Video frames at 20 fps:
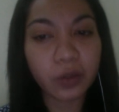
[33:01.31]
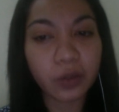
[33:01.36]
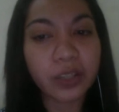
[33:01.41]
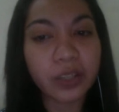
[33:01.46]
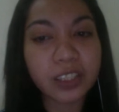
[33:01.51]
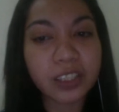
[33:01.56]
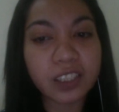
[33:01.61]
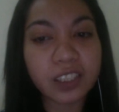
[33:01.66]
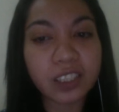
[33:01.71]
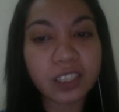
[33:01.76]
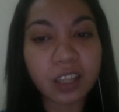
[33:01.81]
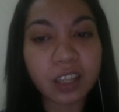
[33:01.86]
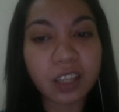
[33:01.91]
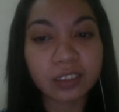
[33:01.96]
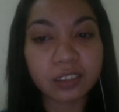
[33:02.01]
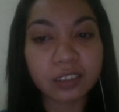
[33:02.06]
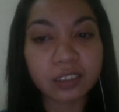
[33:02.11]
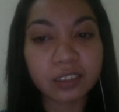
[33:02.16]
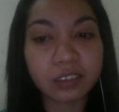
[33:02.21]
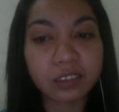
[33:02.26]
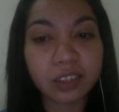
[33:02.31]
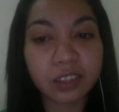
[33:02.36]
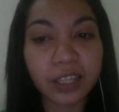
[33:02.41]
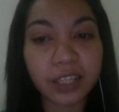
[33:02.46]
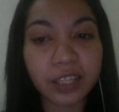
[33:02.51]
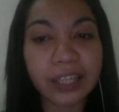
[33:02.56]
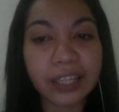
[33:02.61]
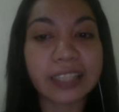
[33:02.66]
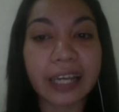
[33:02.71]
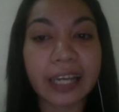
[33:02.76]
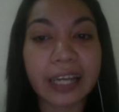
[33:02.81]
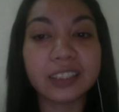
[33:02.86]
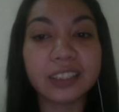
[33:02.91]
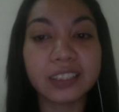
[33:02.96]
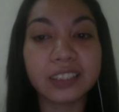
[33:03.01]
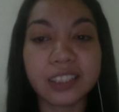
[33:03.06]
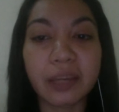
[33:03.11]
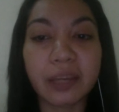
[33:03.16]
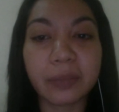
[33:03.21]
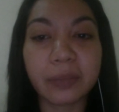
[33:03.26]
it's not exactly
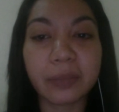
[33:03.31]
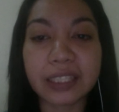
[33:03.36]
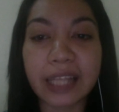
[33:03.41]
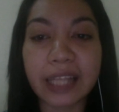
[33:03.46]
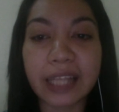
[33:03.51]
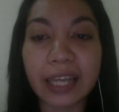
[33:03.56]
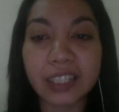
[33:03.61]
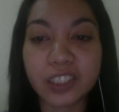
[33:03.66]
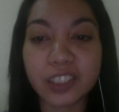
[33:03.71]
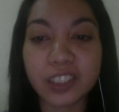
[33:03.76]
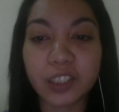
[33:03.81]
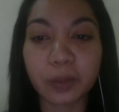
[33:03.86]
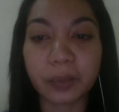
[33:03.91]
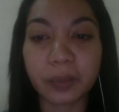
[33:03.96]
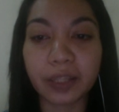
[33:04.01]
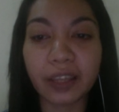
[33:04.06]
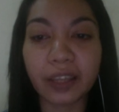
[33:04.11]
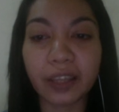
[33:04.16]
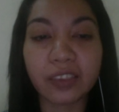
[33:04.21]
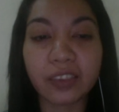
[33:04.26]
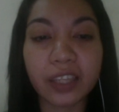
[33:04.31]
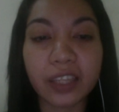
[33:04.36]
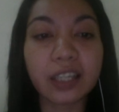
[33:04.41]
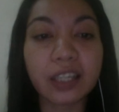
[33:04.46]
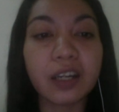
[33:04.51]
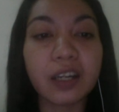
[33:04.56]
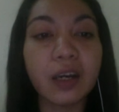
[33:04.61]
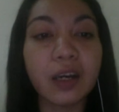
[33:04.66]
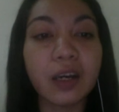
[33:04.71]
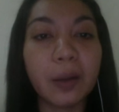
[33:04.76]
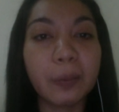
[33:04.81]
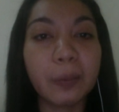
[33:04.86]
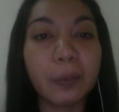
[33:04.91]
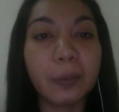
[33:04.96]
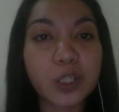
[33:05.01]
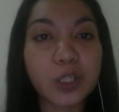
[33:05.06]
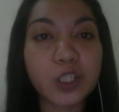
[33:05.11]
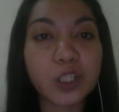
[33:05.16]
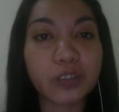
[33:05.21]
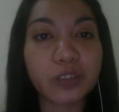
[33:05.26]
the same as last year, but I think
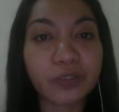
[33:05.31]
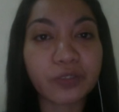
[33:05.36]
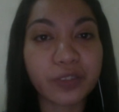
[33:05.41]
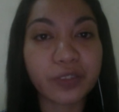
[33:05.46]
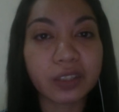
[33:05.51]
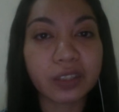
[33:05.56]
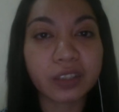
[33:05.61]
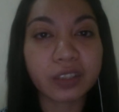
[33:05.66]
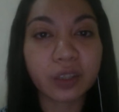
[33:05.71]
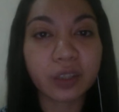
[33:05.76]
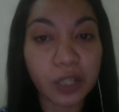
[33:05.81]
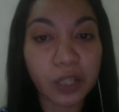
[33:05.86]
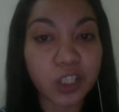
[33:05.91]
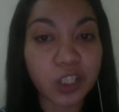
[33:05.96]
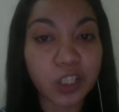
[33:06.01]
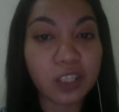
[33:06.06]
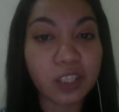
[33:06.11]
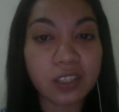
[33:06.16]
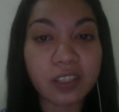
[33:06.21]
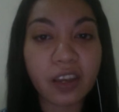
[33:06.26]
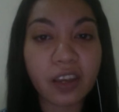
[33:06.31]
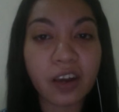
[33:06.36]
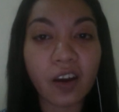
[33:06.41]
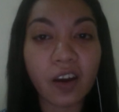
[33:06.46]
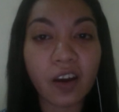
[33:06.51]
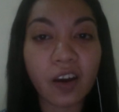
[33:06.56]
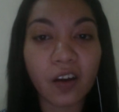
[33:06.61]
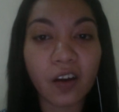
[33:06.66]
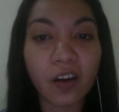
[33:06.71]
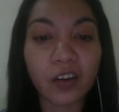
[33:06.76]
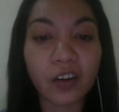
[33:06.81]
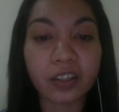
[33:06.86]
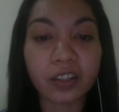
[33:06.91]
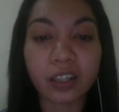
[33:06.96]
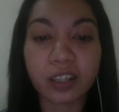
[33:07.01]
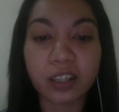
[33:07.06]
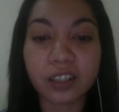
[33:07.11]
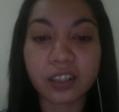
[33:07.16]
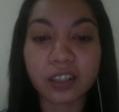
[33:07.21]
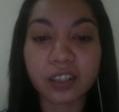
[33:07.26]
much of the questions there
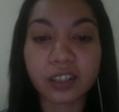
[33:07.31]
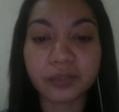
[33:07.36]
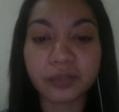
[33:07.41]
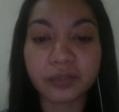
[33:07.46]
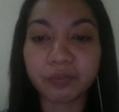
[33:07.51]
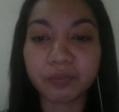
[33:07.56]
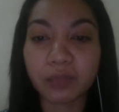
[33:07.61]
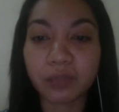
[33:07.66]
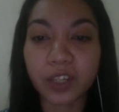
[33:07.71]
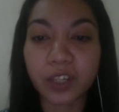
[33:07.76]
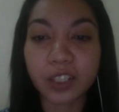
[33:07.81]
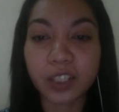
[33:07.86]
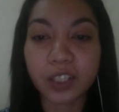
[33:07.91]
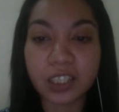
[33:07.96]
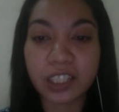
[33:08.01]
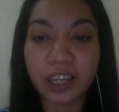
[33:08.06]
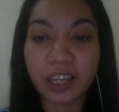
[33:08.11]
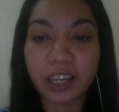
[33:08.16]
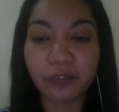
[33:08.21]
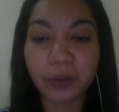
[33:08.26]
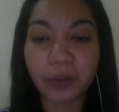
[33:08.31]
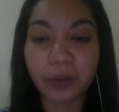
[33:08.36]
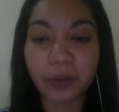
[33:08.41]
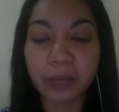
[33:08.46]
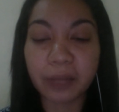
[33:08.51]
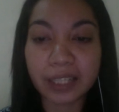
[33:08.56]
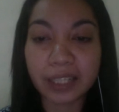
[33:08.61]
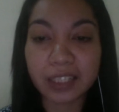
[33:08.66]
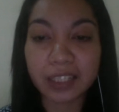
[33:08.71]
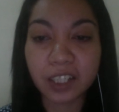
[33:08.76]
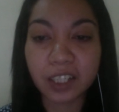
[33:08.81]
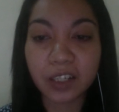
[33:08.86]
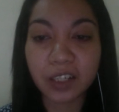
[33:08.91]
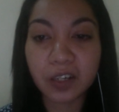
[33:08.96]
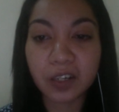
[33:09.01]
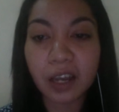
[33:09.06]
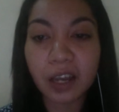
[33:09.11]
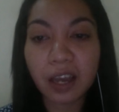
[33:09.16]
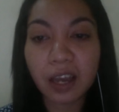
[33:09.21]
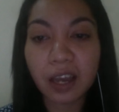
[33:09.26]
are the same from last
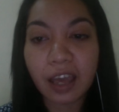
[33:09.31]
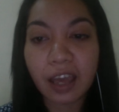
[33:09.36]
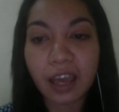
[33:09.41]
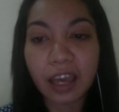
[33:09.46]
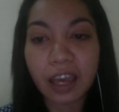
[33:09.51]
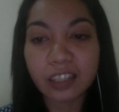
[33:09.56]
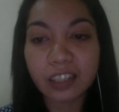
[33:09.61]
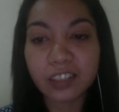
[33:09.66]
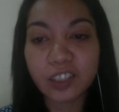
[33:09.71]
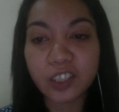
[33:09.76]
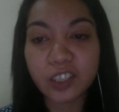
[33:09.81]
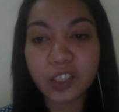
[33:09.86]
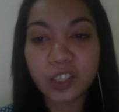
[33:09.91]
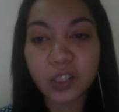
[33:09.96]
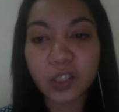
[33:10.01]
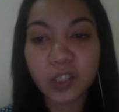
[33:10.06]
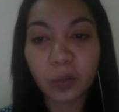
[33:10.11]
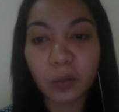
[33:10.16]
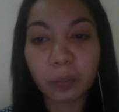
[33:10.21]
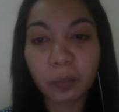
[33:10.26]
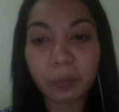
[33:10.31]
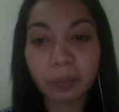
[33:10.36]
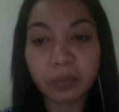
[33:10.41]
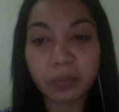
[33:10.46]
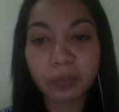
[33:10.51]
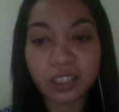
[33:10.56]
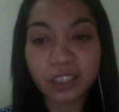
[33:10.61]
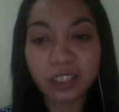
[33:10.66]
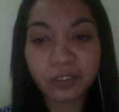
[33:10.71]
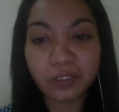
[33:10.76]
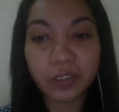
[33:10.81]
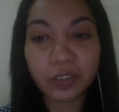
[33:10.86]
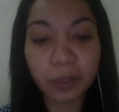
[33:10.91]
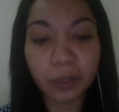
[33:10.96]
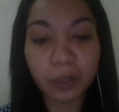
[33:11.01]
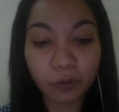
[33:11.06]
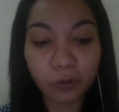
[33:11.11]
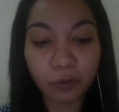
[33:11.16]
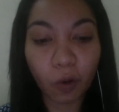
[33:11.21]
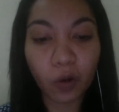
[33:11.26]
year. And so even
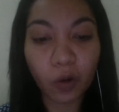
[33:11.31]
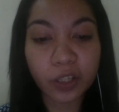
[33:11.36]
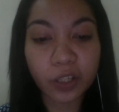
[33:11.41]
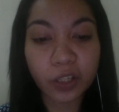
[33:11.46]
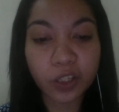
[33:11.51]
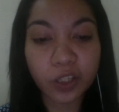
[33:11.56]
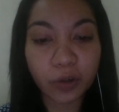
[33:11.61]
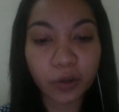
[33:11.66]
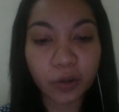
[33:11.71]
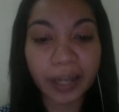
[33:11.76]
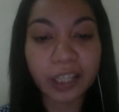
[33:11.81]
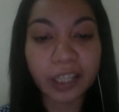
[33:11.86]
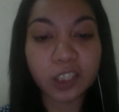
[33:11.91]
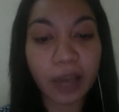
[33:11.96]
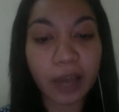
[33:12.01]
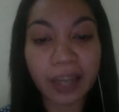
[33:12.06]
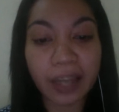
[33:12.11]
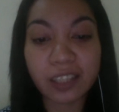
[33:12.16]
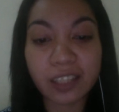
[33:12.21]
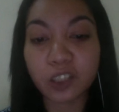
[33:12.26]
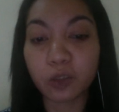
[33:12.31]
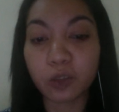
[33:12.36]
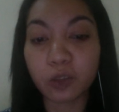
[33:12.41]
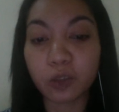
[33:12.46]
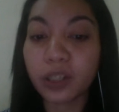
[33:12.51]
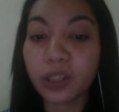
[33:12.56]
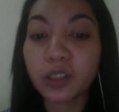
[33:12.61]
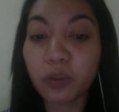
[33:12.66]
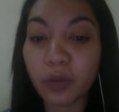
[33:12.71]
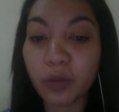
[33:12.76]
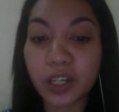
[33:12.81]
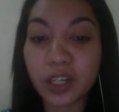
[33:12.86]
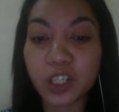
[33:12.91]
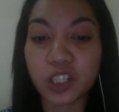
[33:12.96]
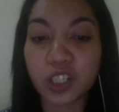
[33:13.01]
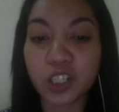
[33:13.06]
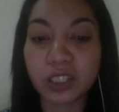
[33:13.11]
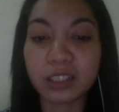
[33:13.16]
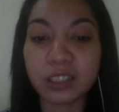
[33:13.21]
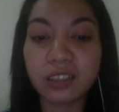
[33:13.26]
before trying to answer one
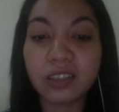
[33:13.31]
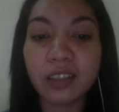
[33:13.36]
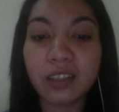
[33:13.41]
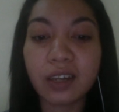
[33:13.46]
question,